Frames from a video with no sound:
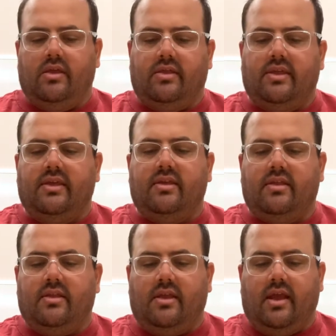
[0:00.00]

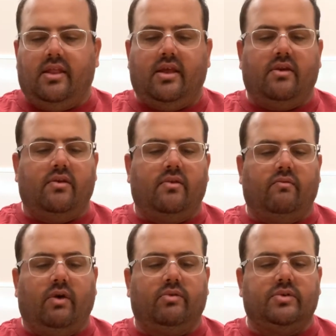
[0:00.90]
And then
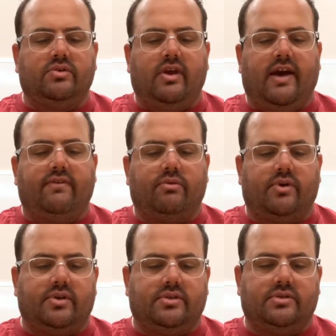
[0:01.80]
what we'll do
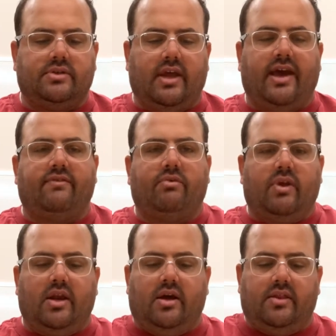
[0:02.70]
afterwards, after we
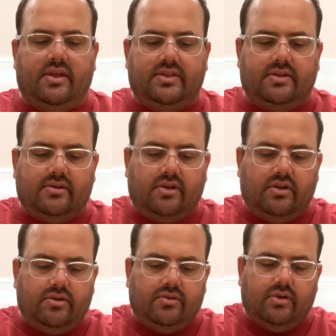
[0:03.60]
get all these
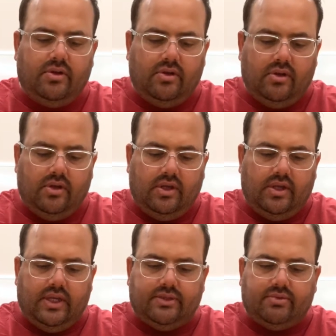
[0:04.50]
glued,
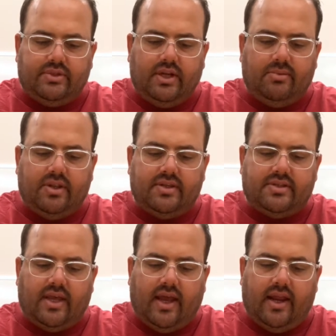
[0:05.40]
is we'll set them to the
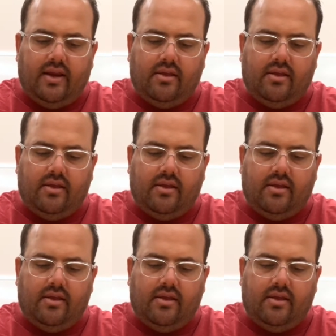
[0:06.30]
side